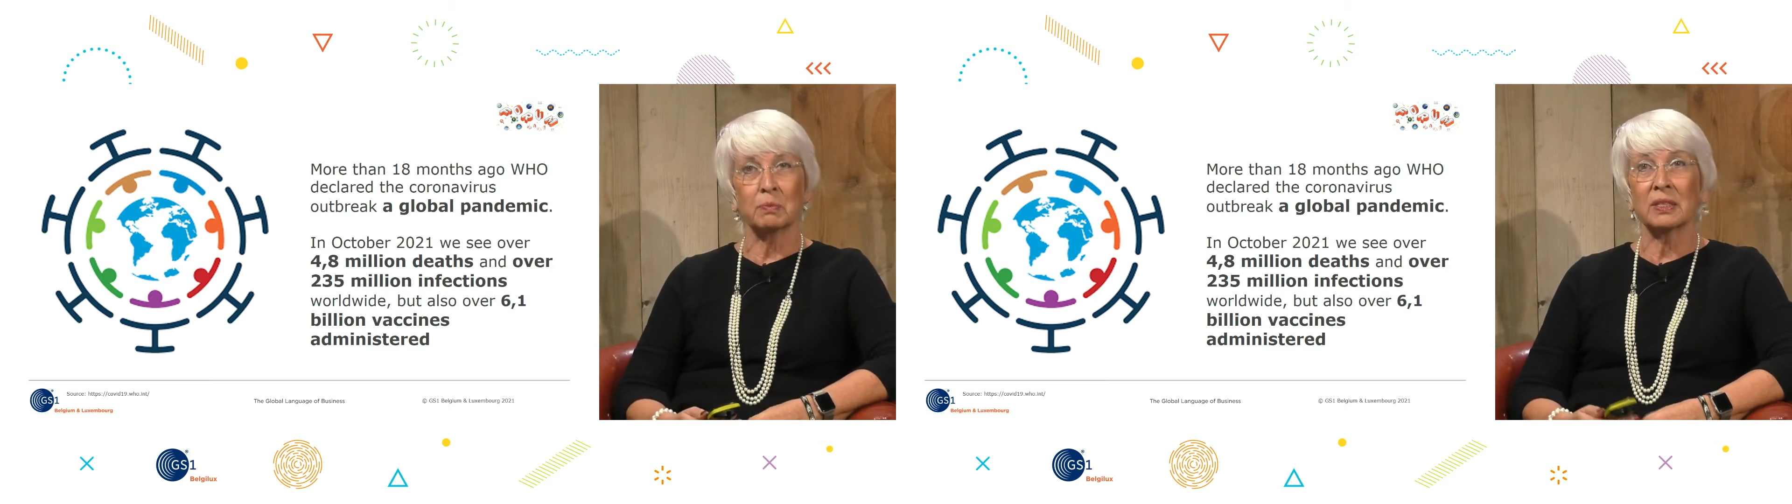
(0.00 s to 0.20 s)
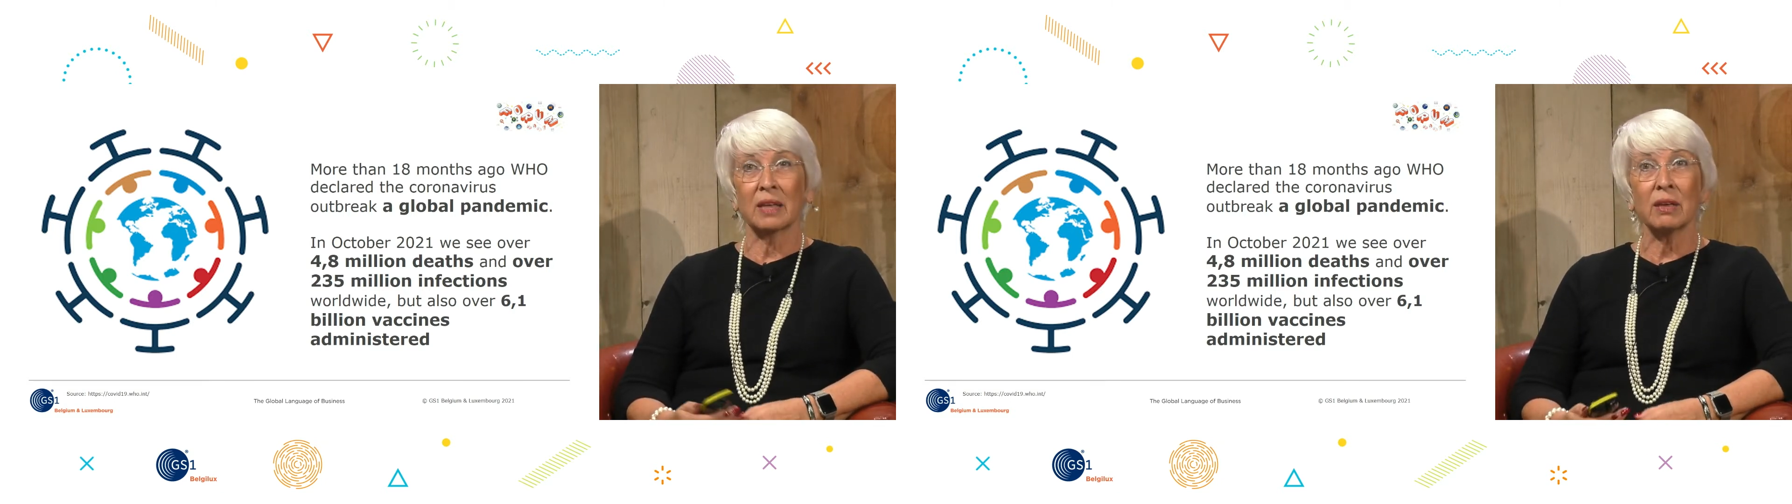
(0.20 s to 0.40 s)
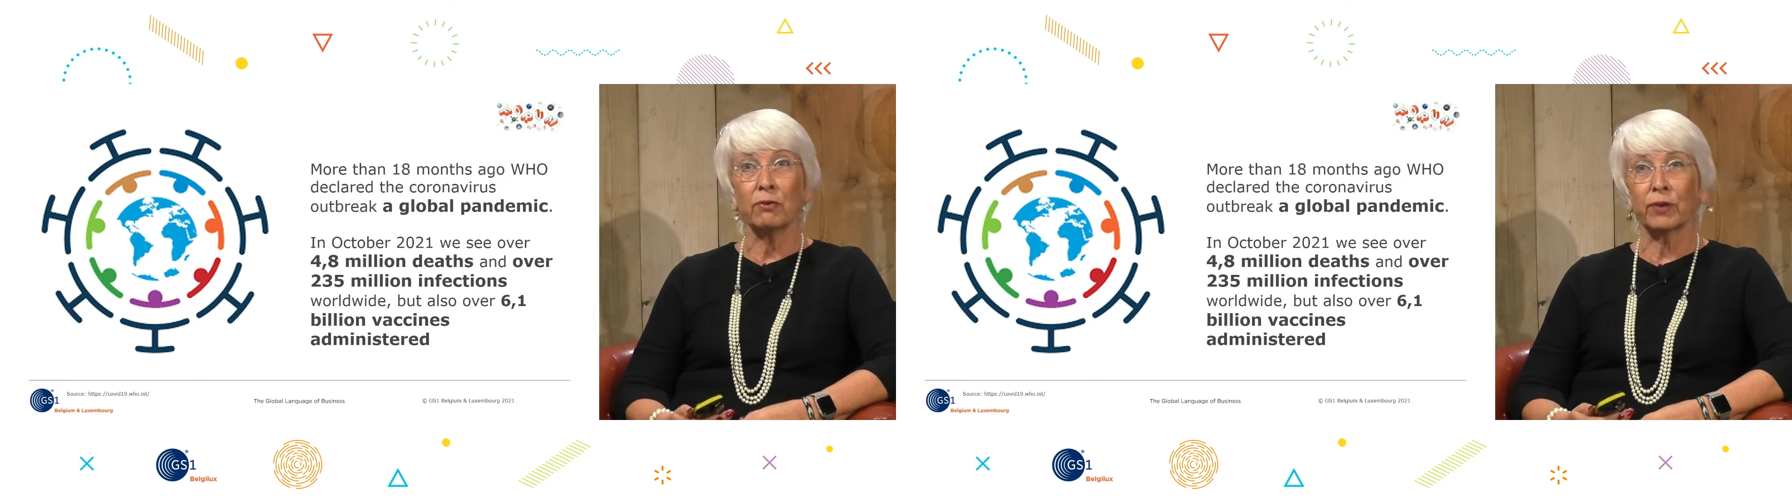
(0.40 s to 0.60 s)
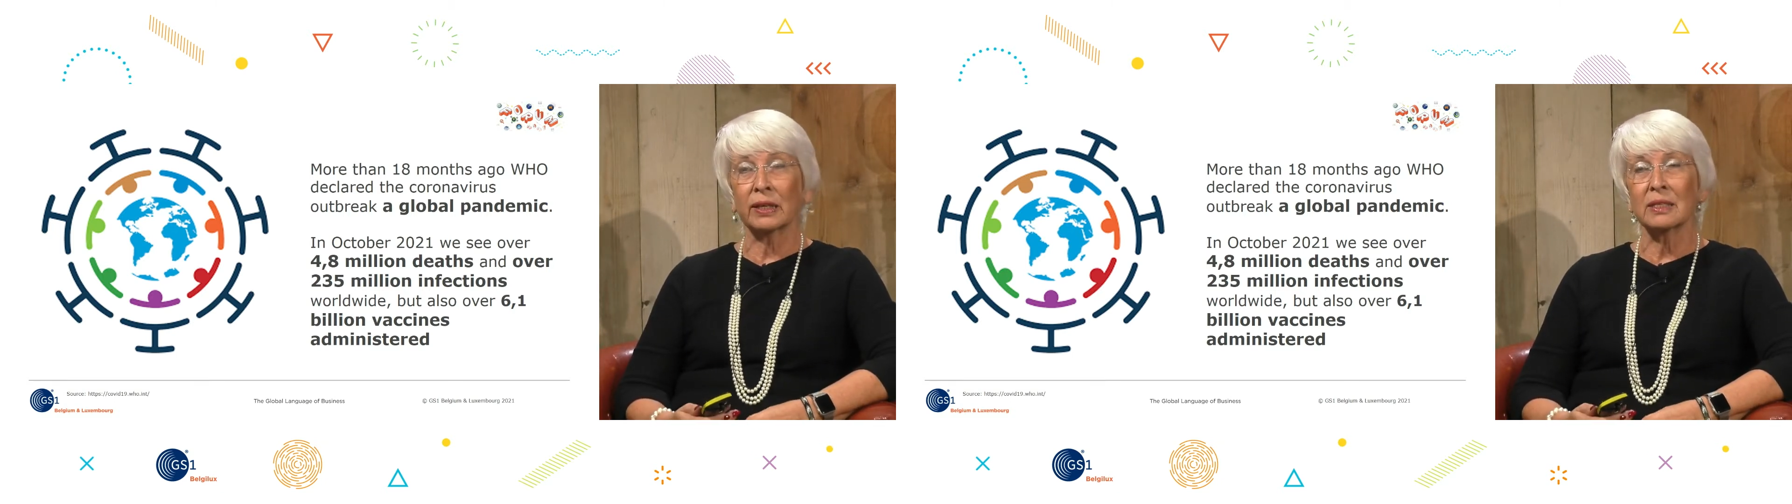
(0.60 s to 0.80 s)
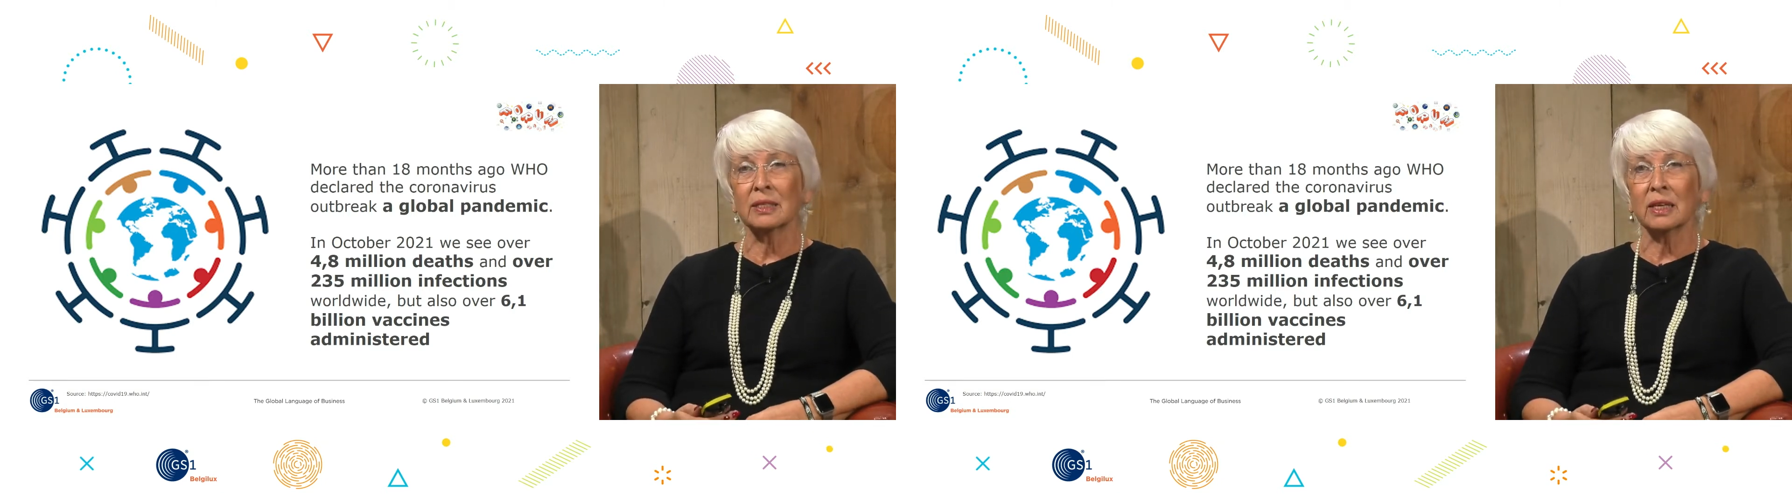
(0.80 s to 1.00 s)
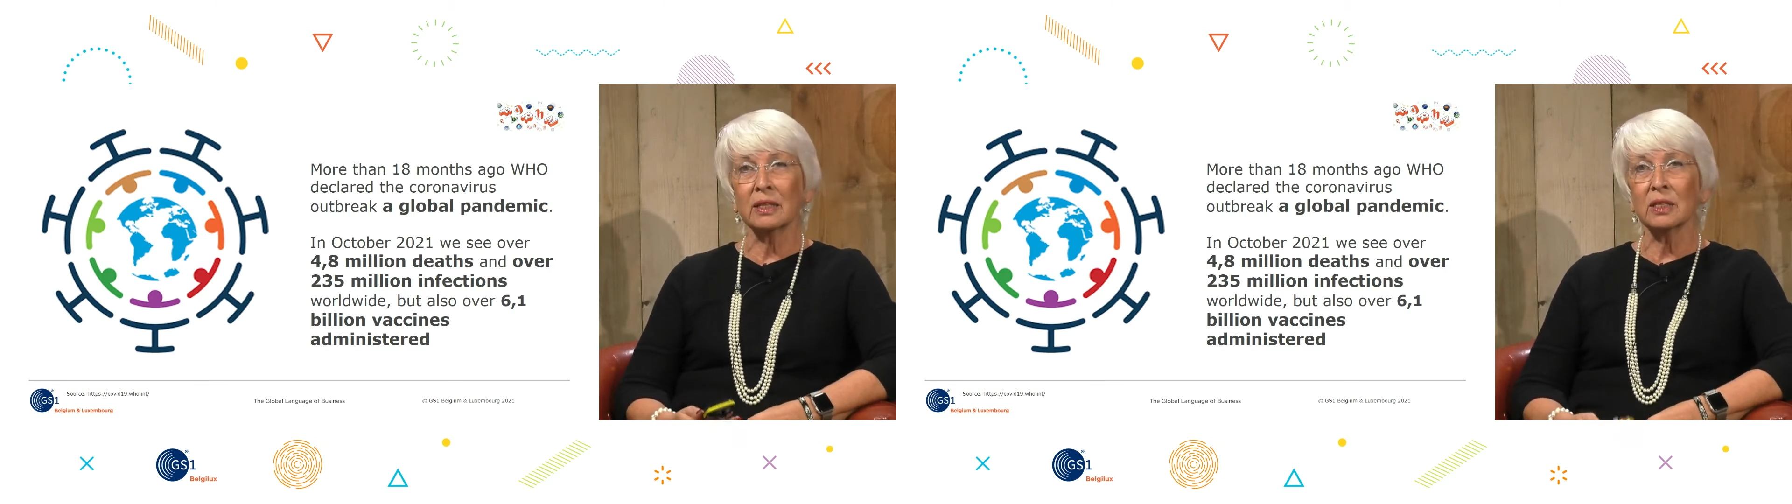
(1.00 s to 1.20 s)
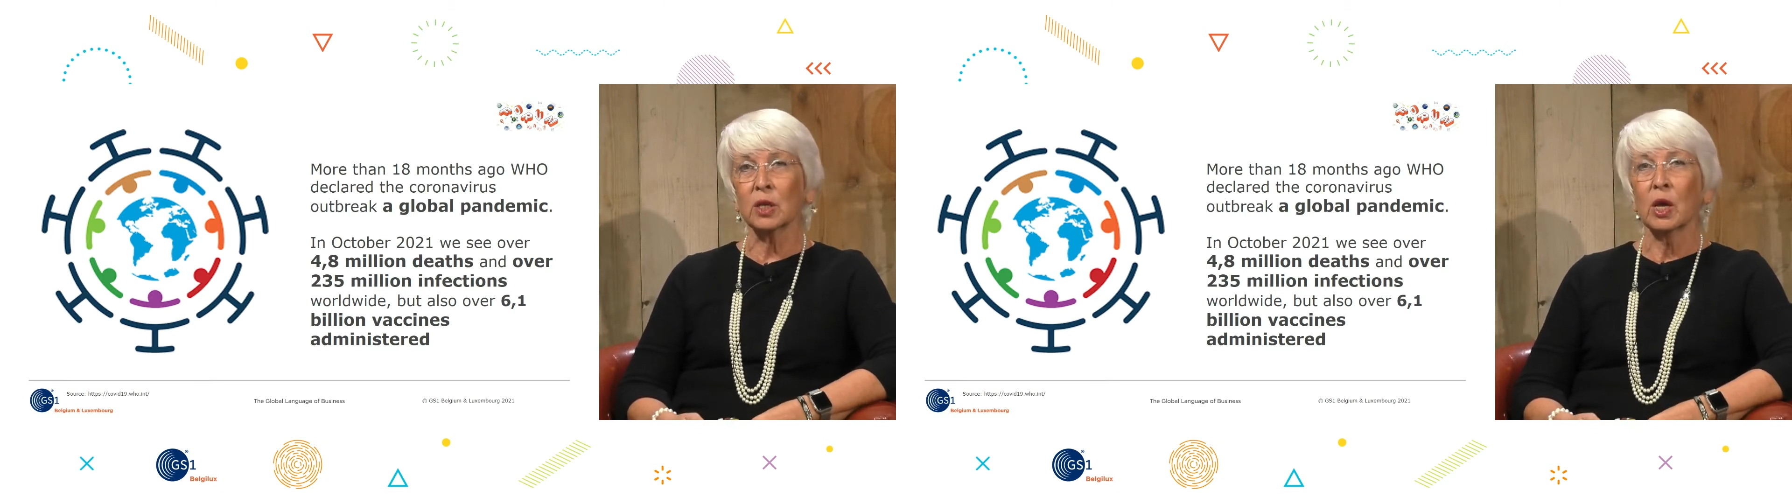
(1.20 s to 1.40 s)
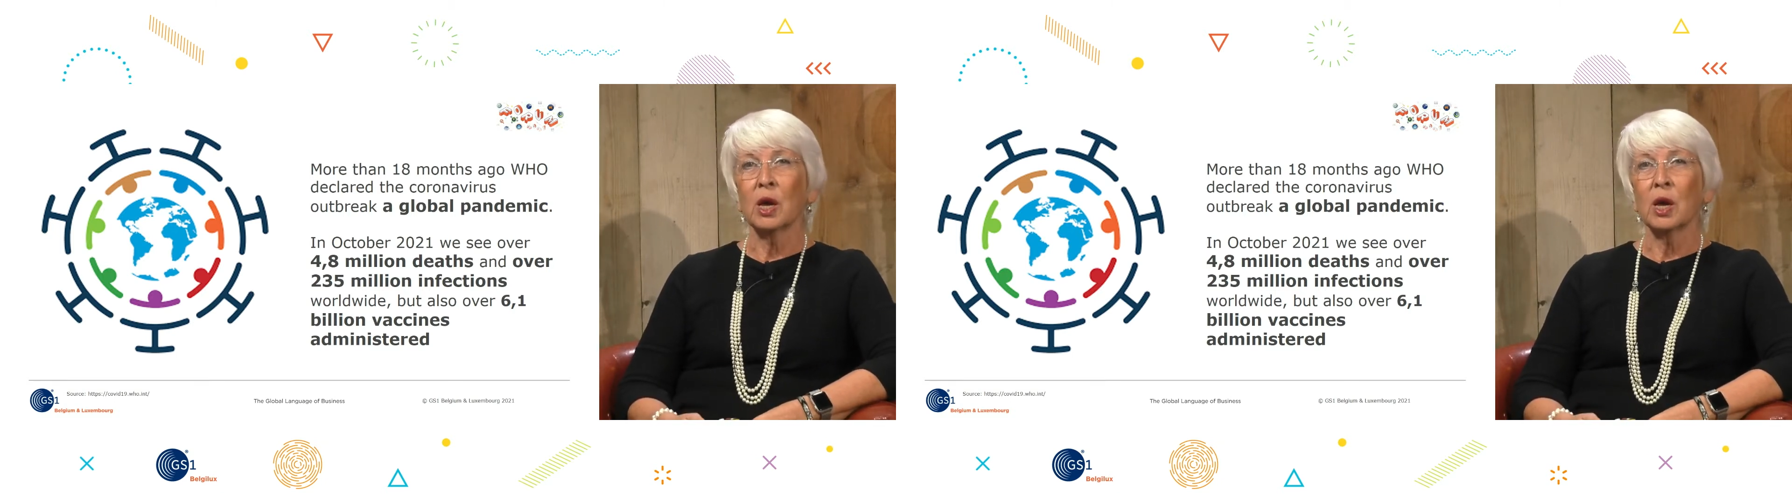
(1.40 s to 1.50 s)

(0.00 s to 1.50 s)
safe vaccines,